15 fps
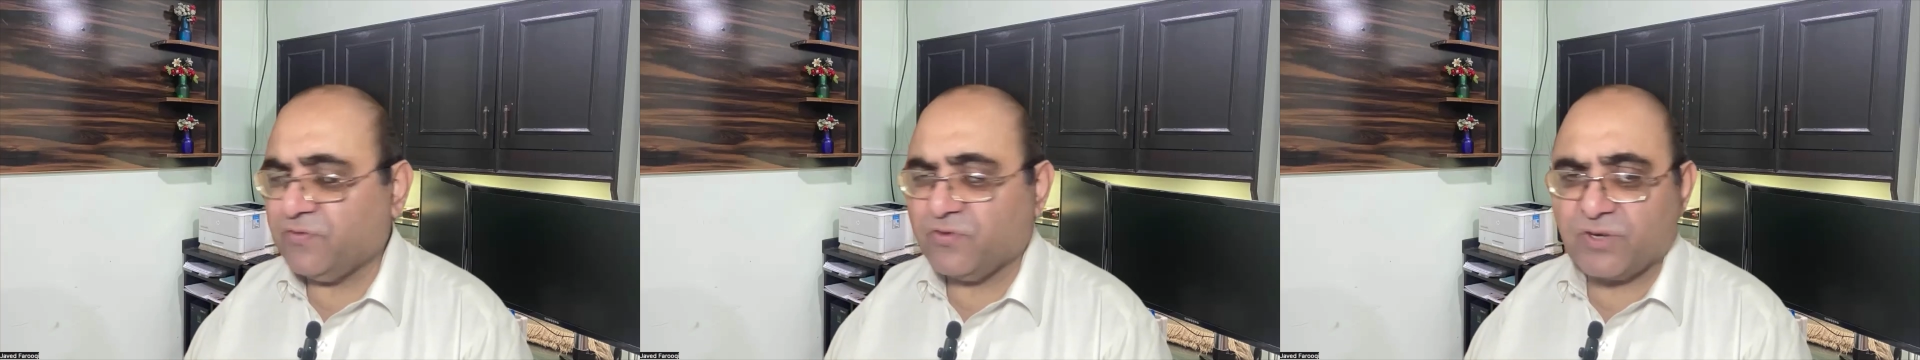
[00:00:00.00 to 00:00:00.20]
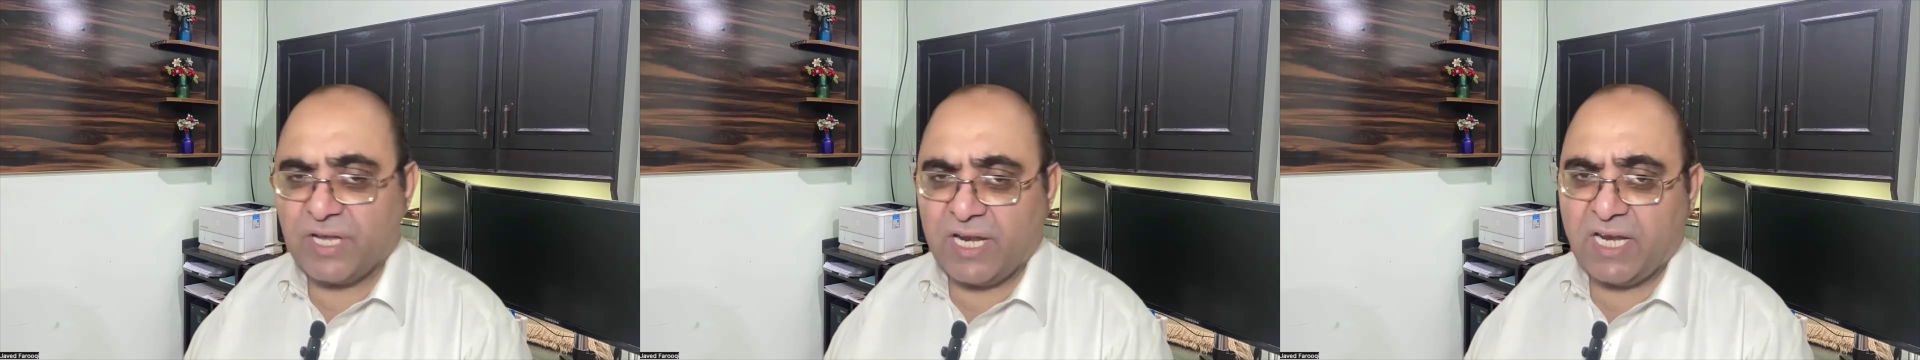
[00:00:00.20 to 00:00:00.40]

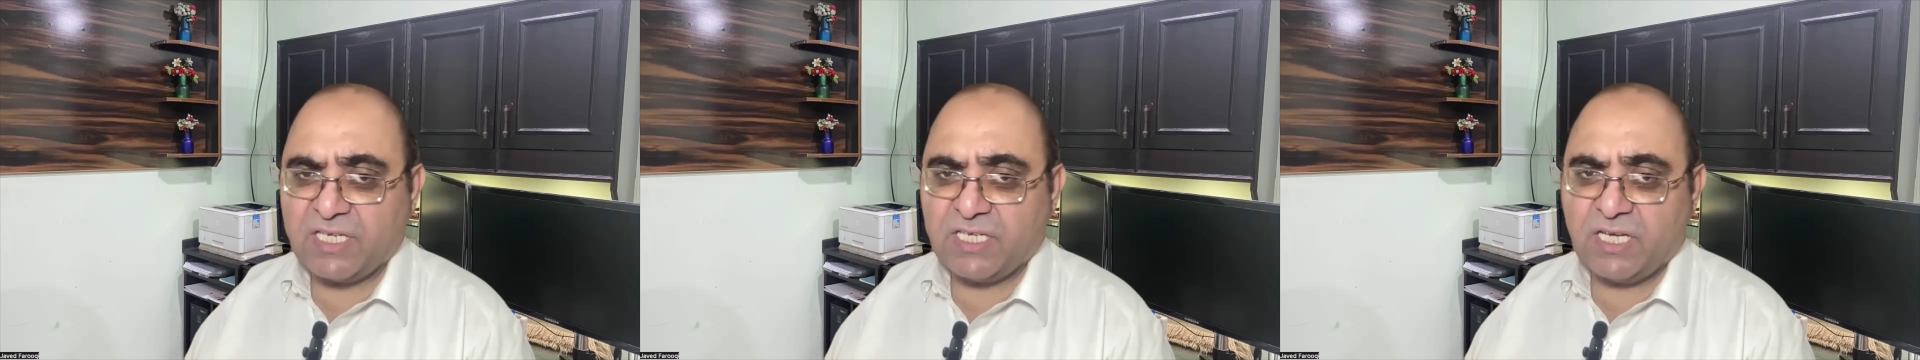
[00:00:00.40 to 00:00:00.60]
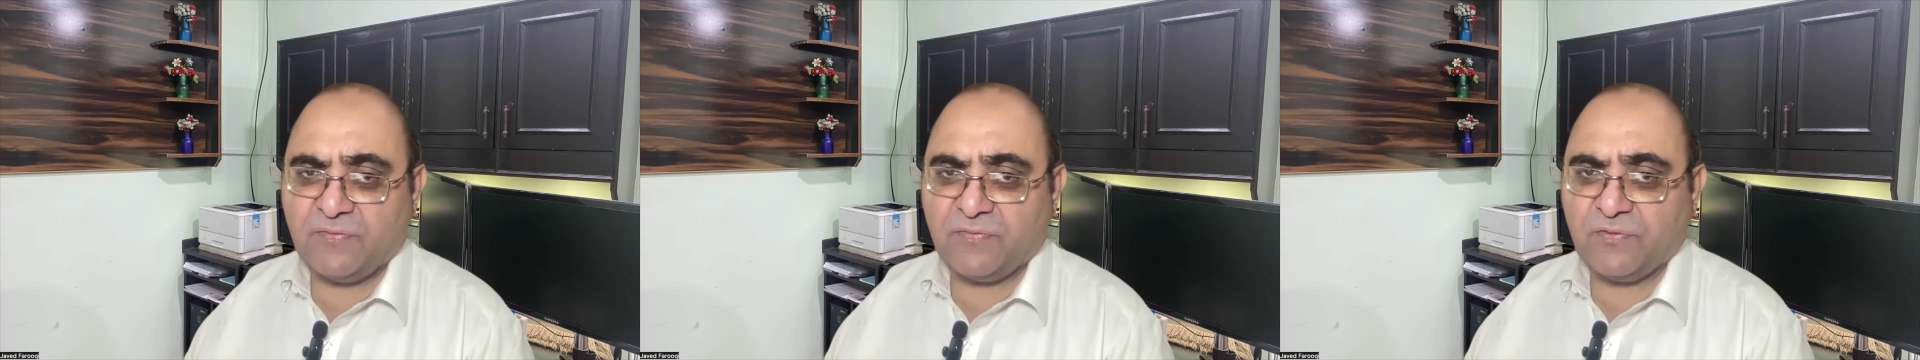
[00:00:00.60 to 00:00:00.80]
food
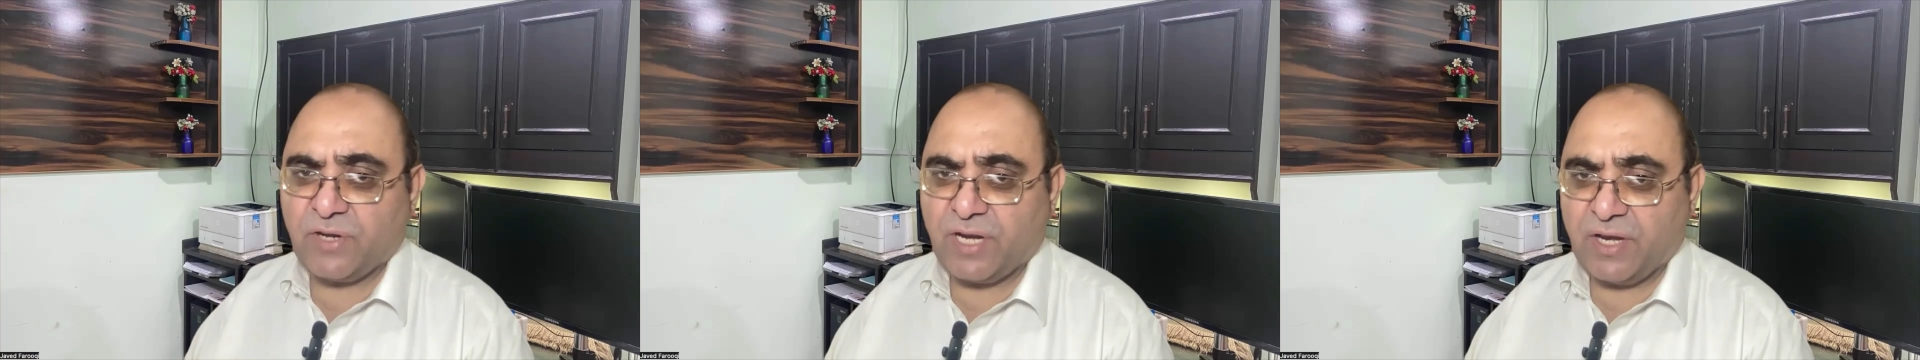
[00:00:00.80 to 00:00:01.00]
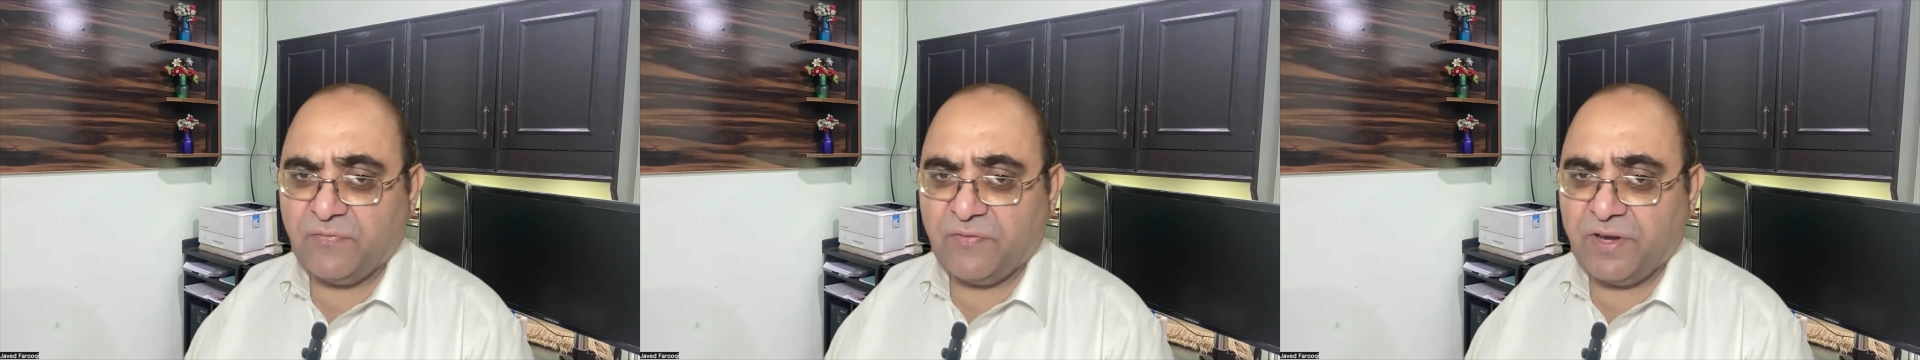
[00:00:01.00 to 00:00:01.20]
allergy of
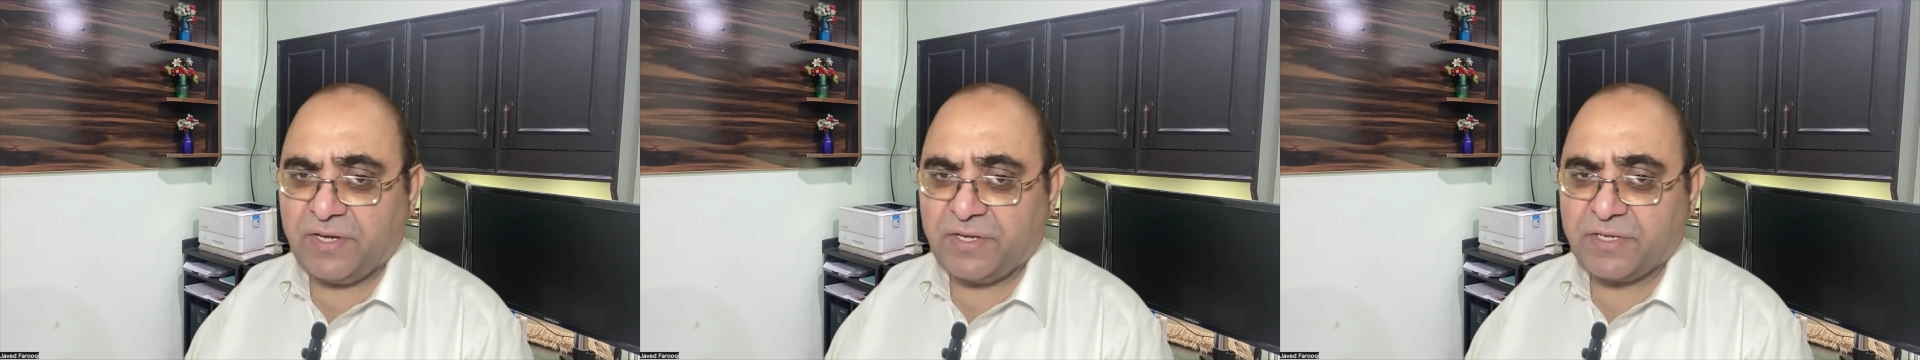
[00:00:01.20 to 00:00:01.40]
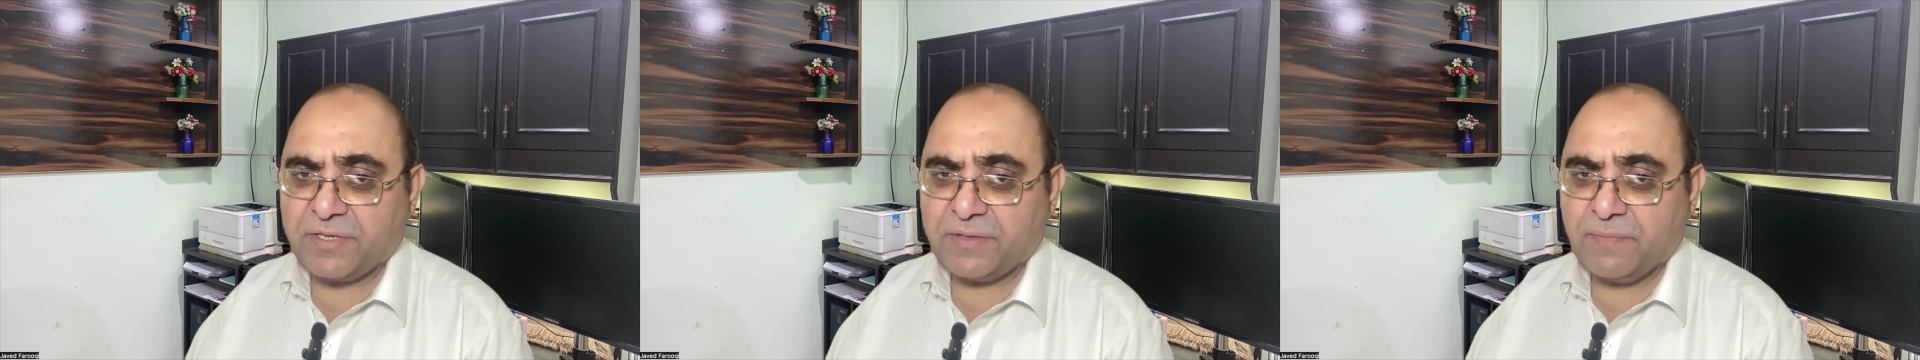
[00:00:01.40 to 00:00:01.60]
your
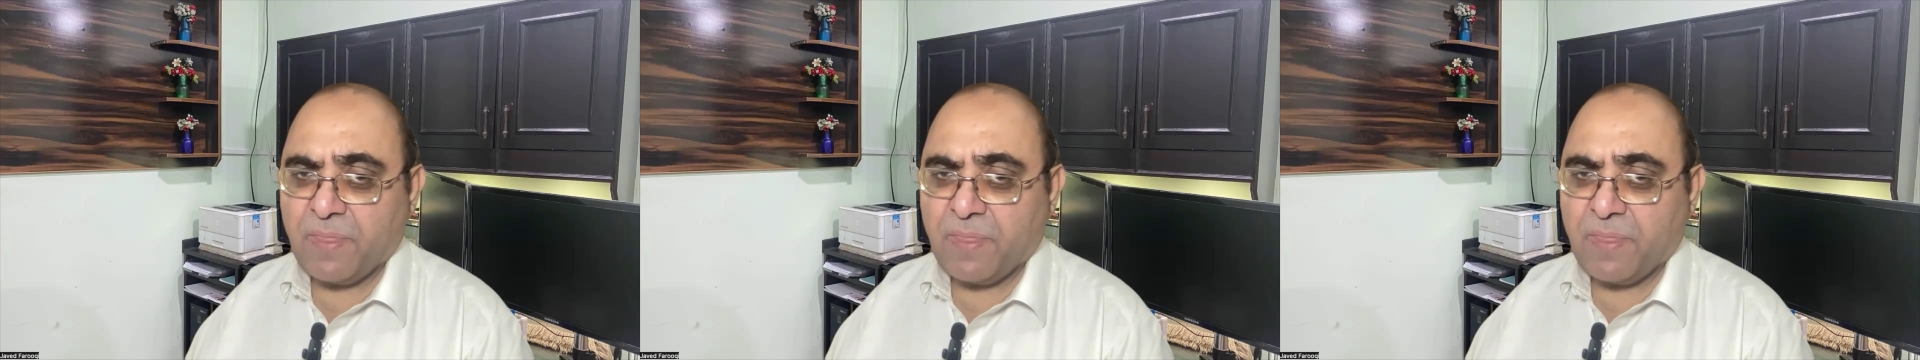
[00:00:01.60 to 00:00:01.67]
infant,